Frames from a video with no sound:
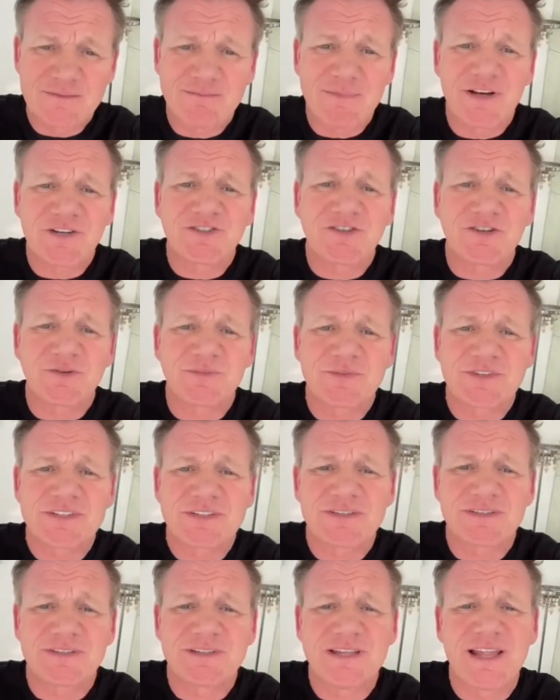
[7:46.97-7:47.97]

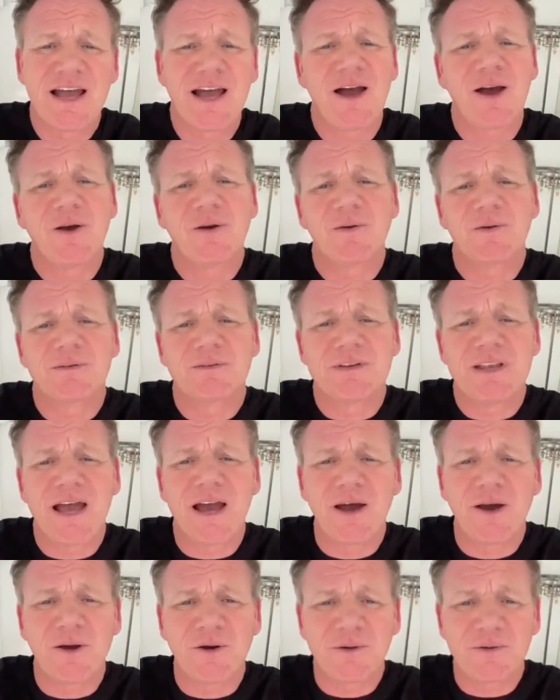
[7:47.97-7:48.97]
Mushrooms? No,
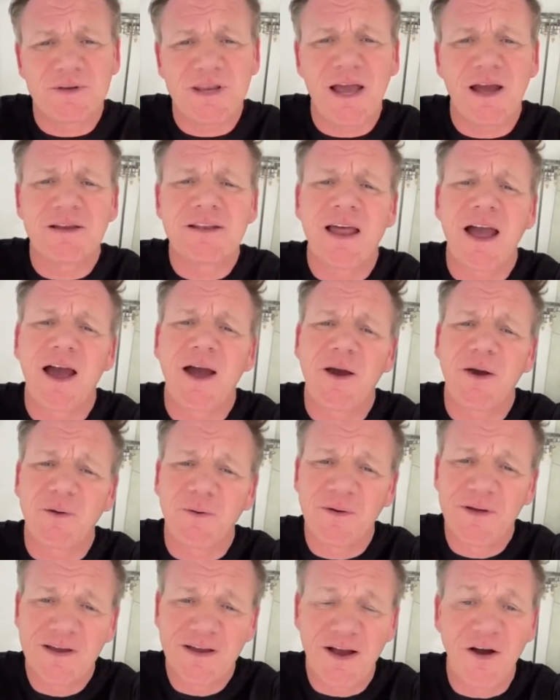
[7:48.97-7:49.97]
no, no, no.
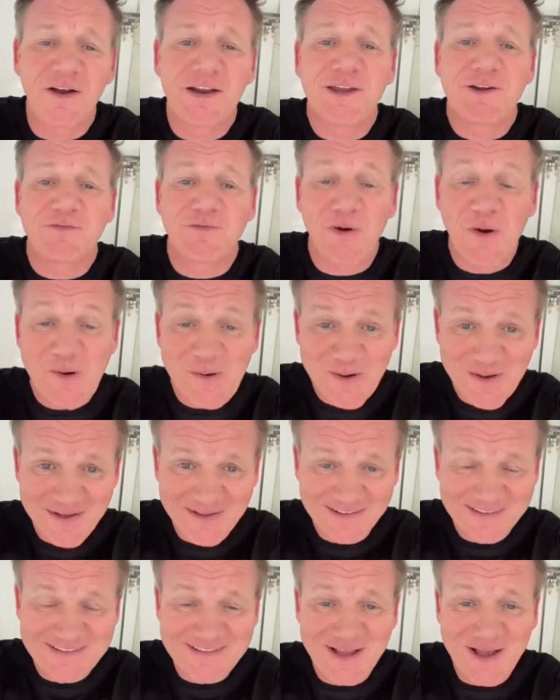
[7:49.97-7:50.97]

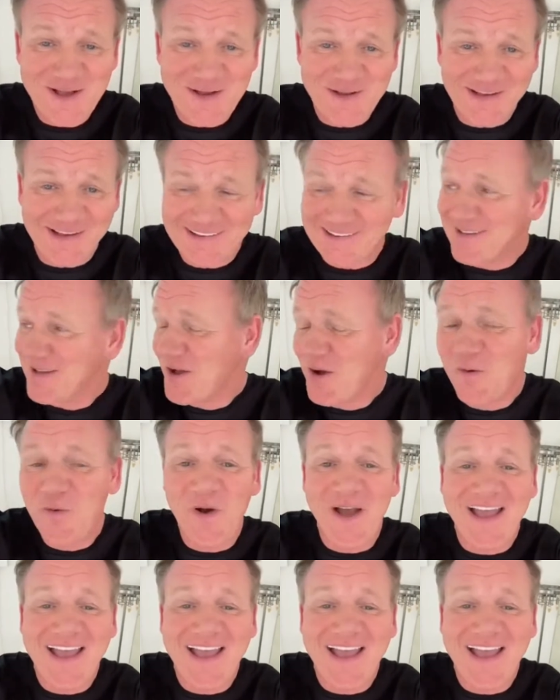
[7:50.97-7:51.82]
Horrible. Oh.